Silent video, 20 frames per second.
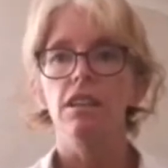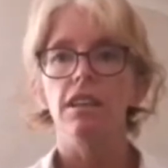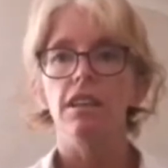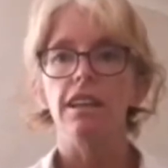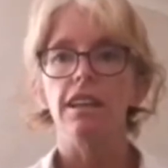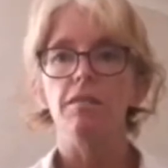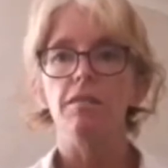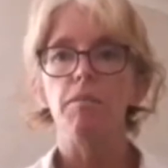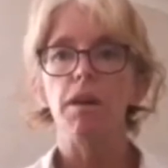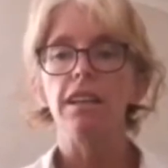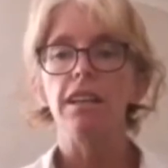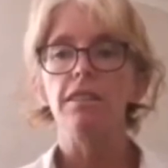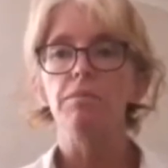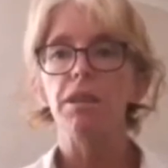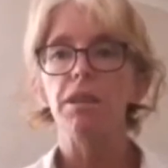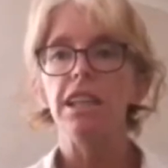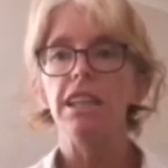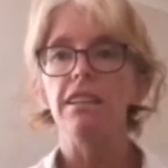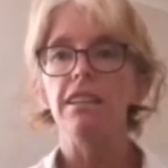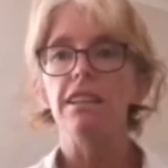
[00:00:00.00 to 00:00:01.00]
And it might
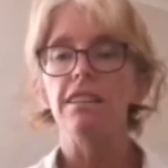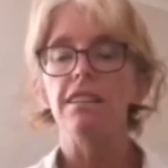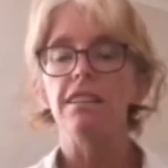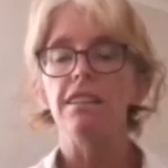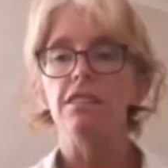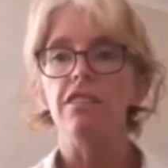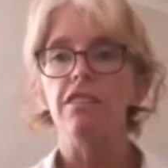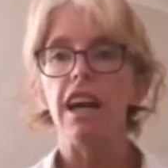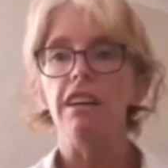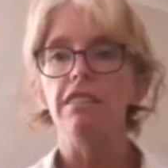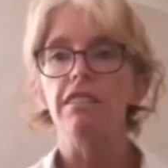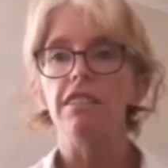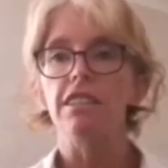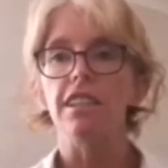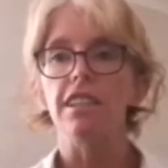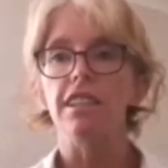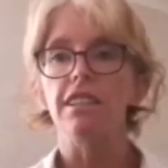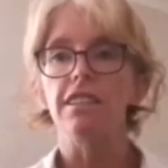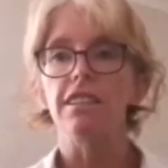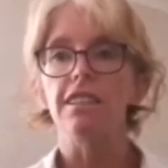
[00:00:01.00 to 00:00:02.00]
be that there's a virus
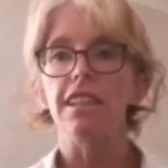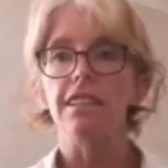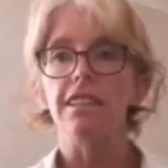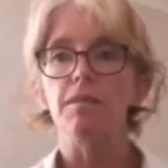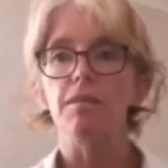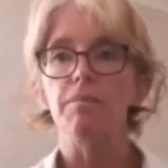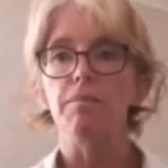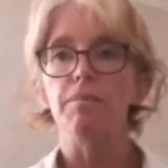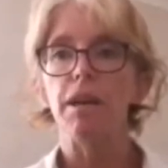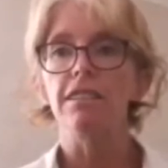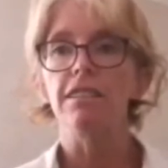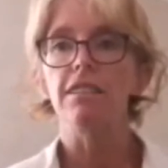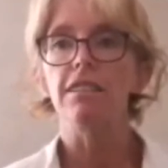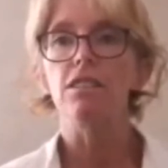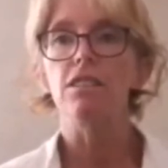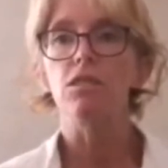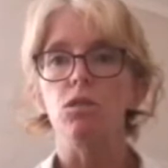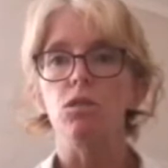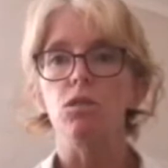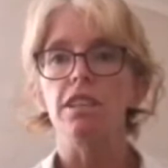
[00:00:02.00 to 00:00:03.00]
that exacerbated
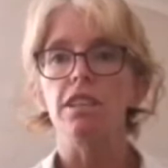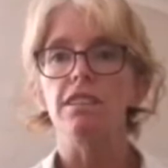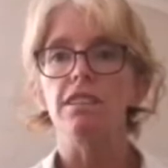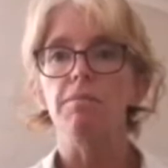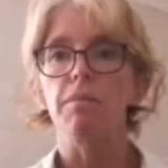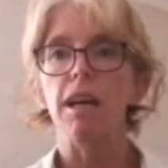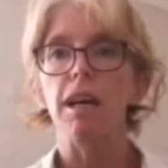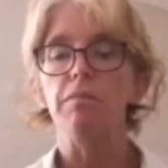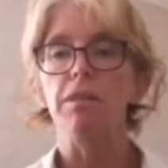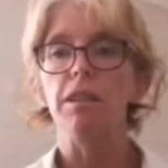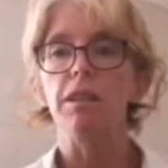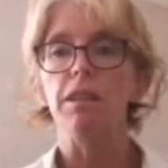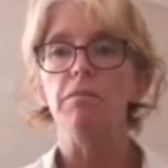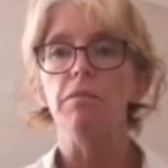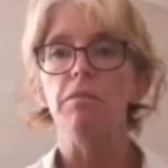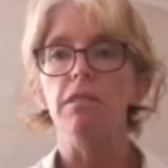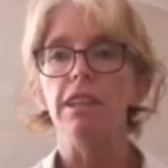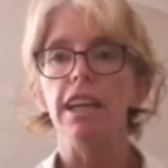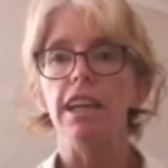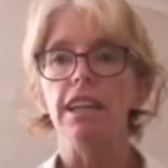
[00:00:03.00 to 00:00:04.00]
or there might be
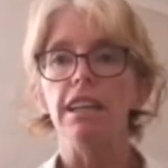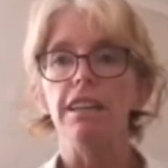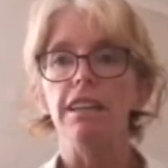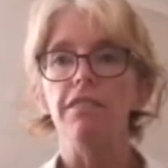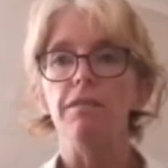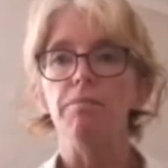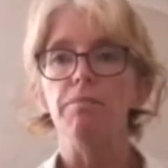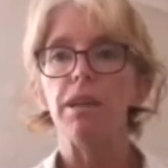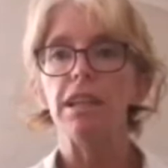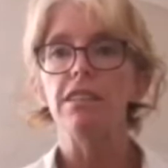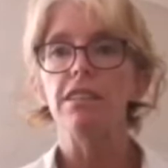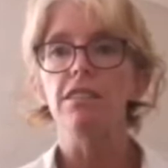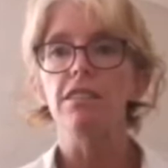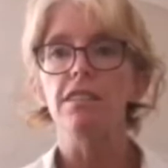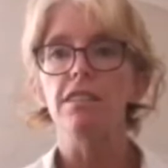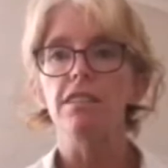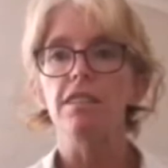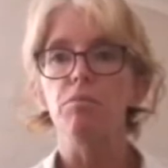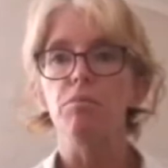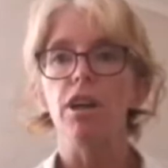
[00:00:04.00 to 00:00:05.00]
heavy metals
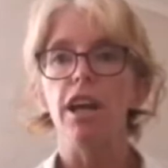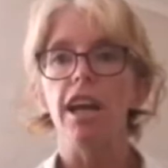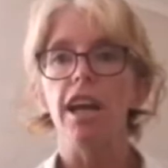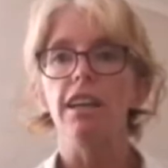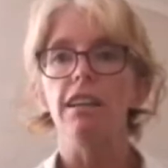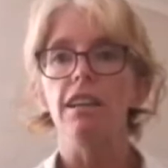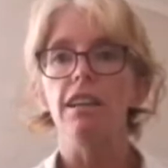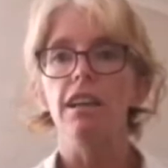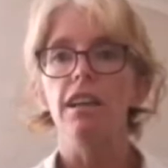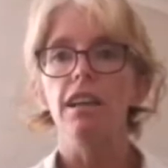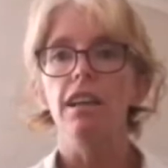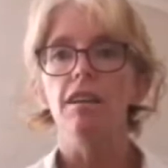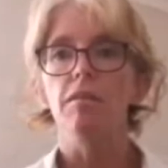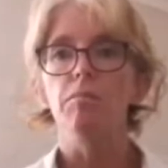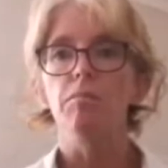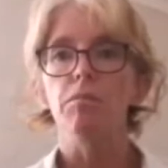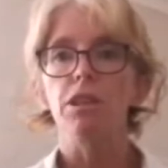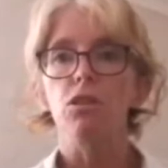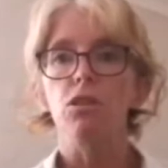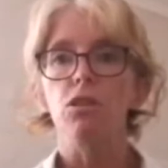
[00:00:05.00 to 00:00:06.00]
in the brain.
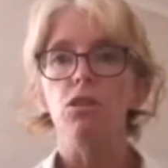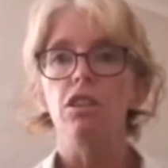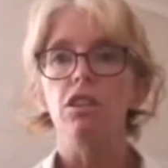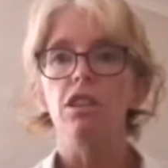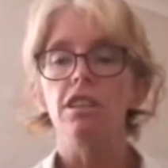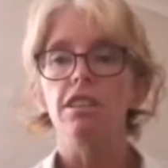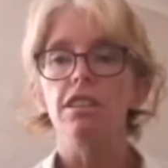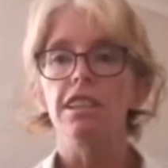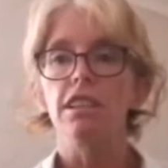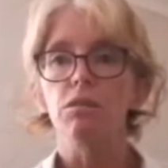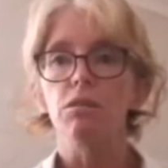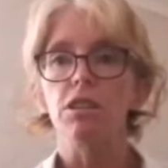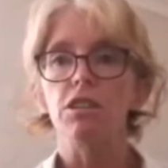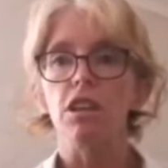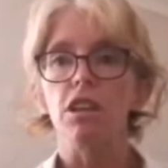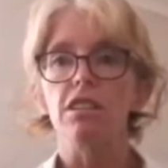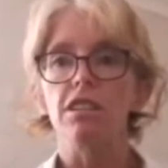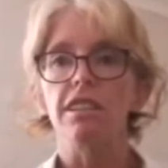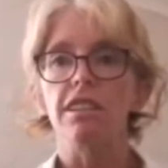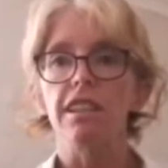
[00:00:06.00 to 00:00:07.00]
But you can deal with
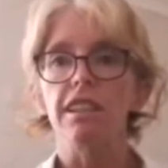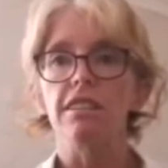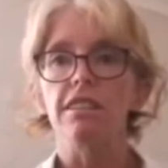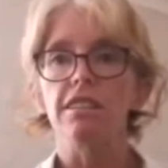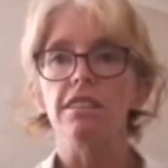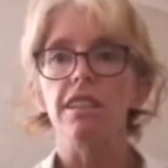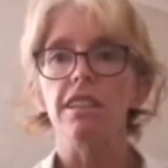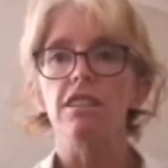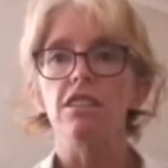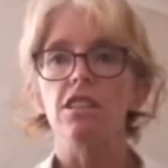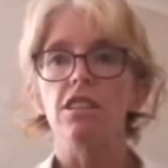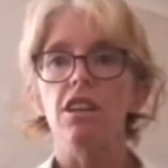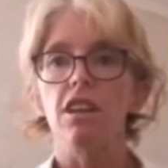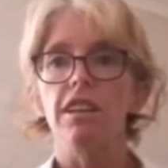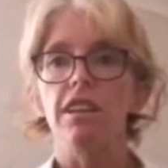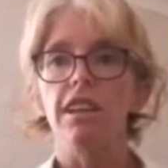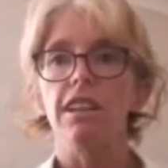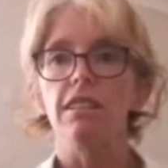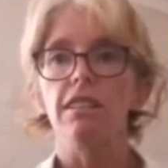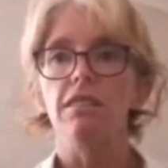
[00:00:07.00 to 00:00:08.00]
those things and then
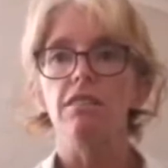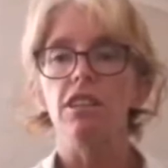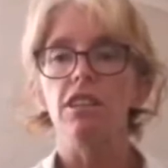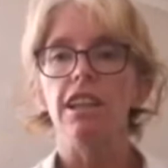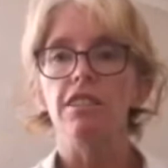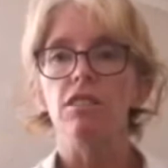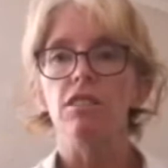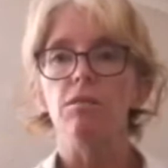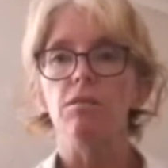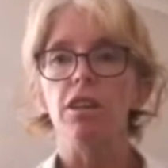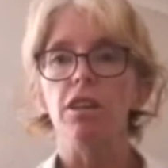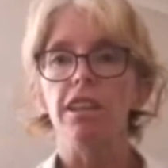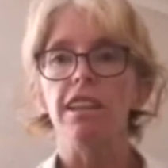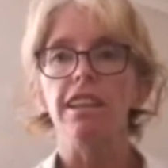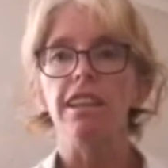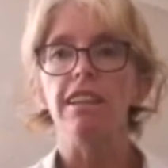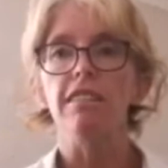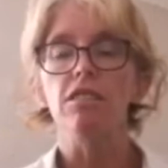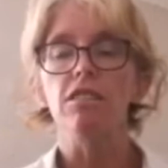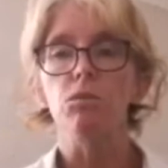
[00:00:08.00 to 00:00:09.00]
slowly let your body
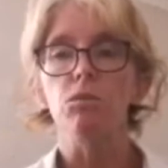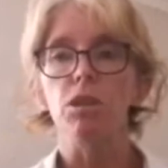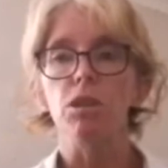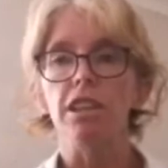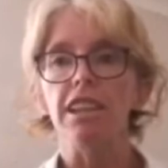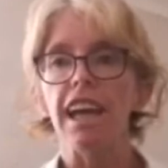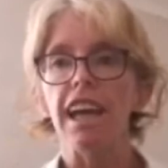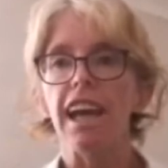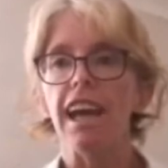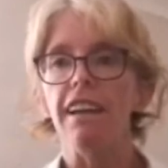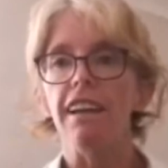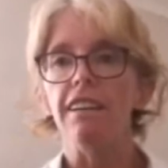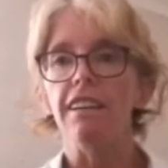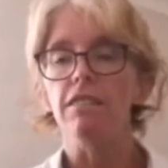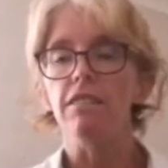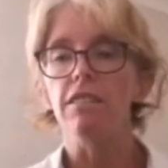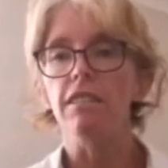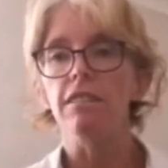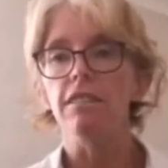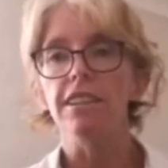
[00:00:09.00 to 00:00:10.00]
heal to what it can
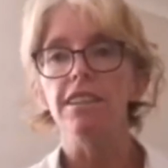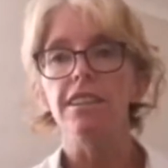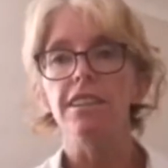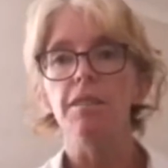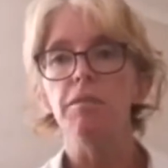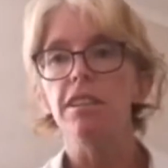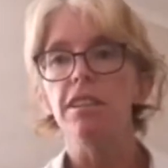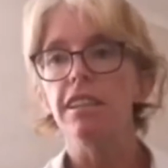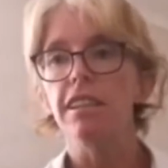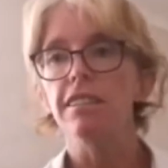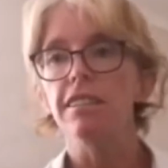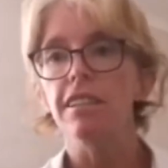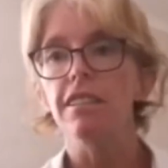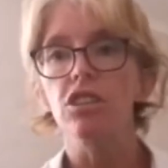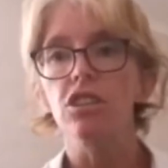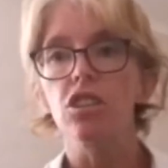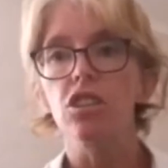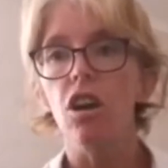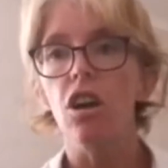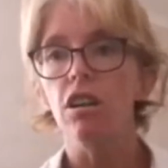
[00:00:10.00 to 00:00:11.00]
and accept the things that
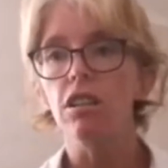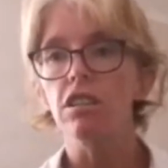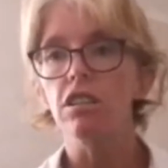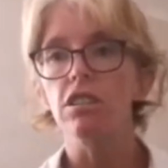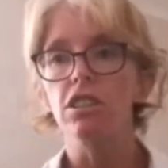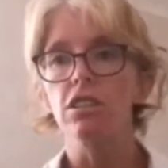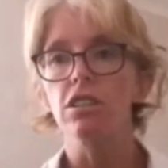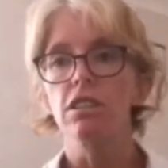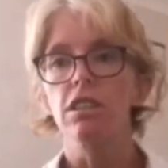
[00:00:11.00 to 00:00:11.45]
you can't.